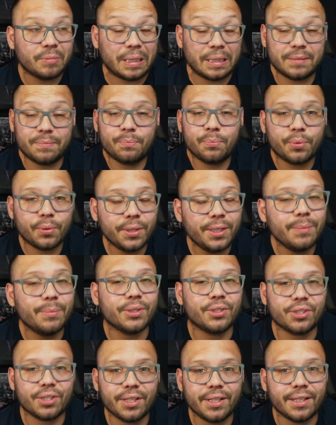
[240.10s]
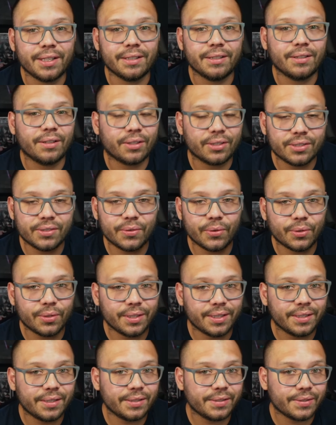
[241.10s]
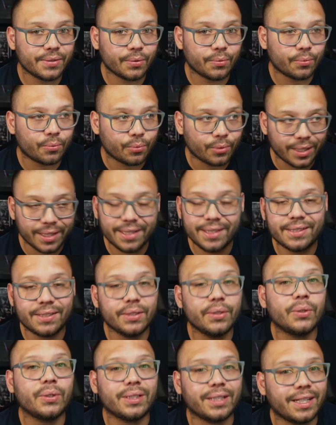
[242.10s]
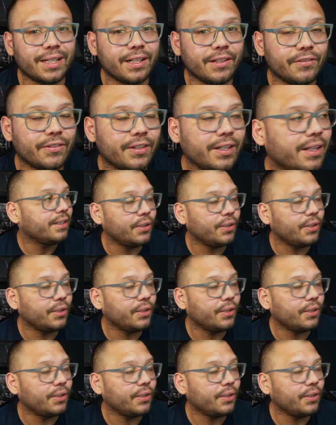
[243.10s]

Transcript: that's pretty much it. Our store is ready to go live.